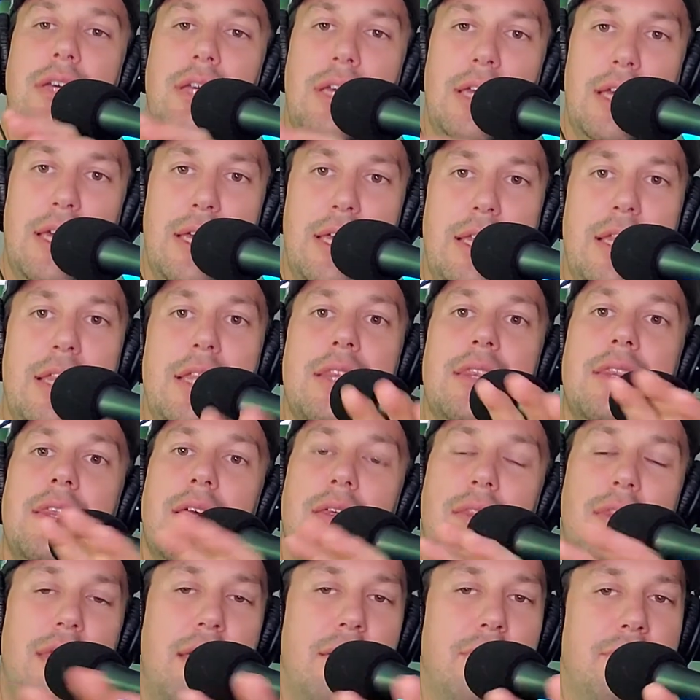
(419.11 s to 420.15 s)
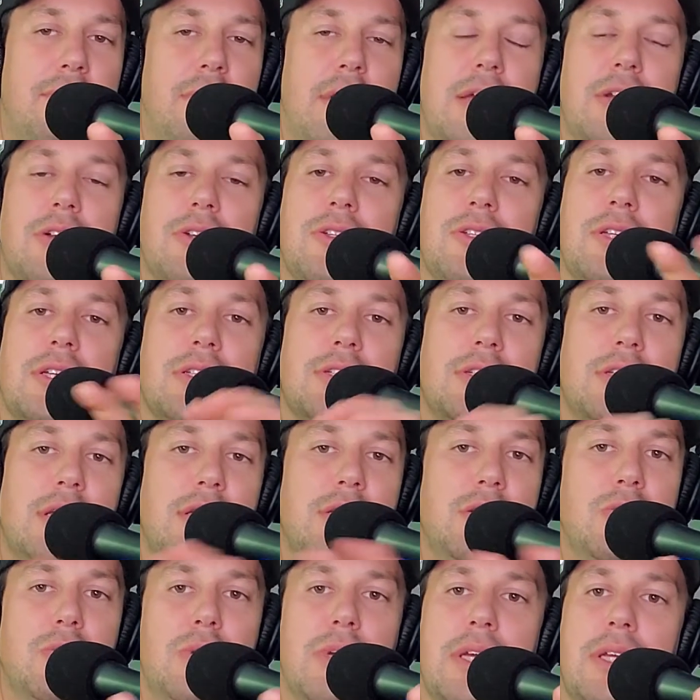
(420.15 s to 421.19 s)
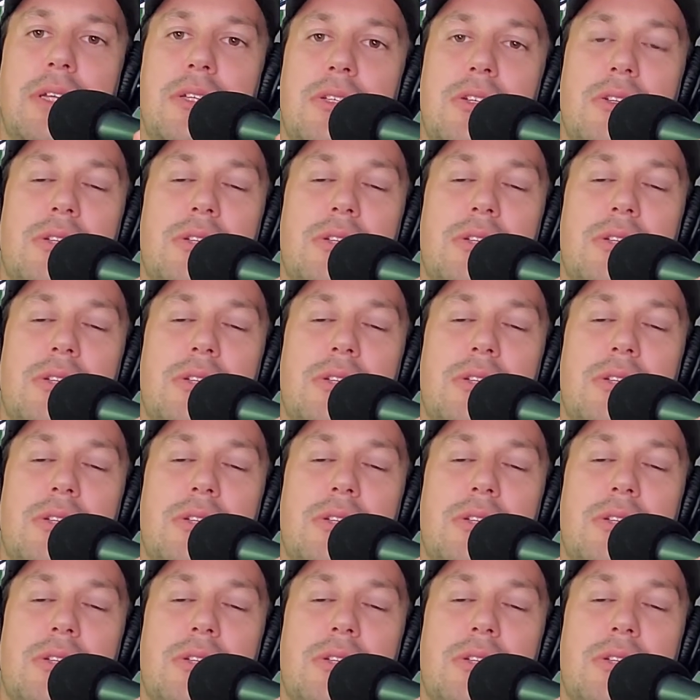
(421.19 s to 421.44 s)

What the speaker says: and that fighter is continuing to